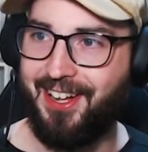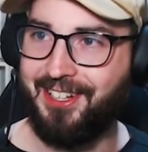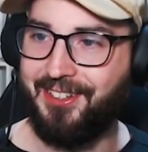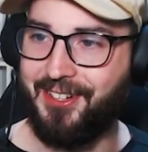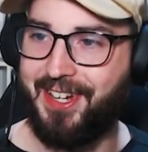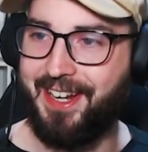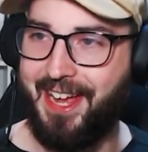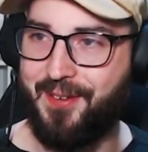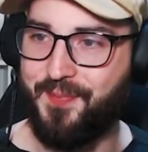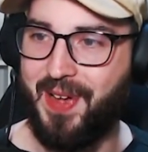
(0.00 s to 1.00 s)
Look at
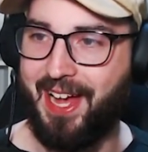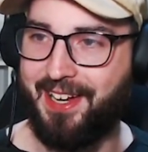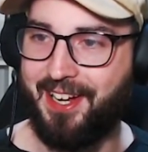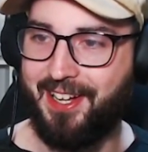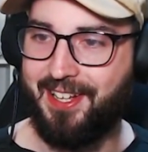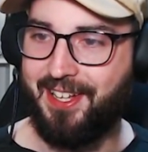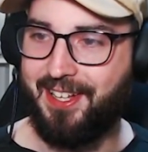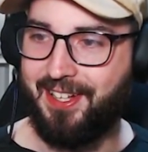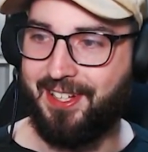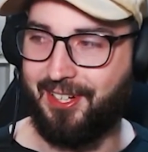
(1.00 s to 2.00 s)
him, man.
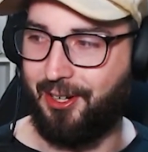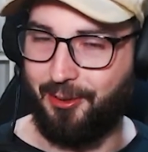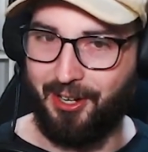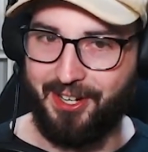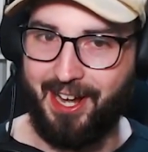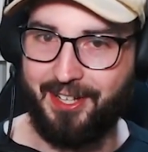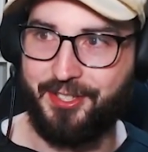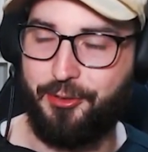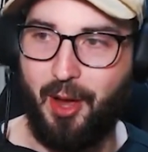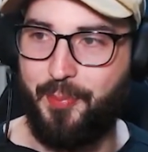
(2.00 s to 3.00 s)
Hold on now,
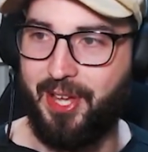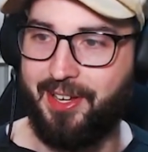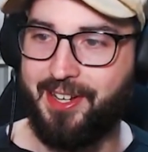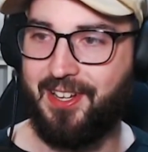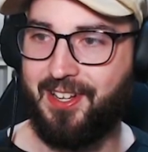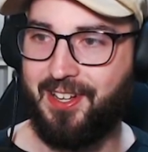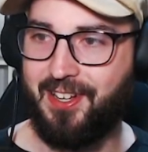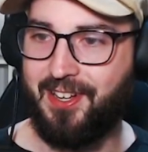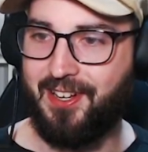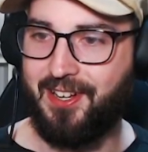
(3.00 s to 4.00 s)
strap in.
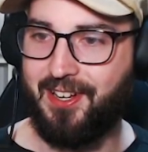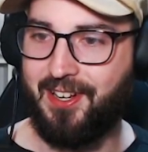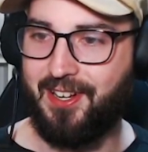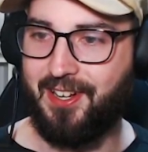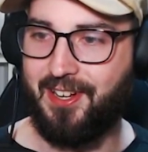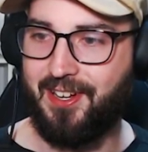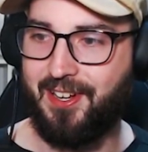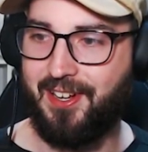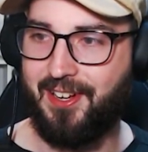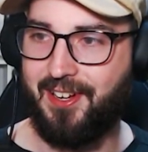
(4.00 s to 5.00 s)
Look
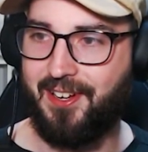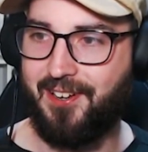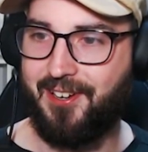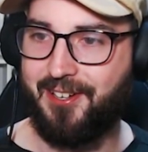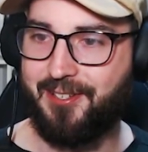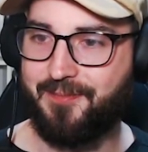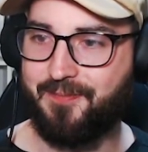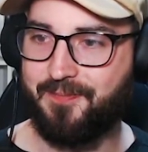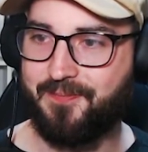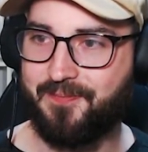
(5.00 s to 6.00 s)
at him,
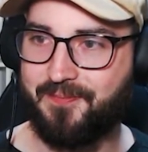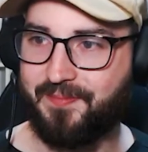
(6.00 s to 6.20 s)
man.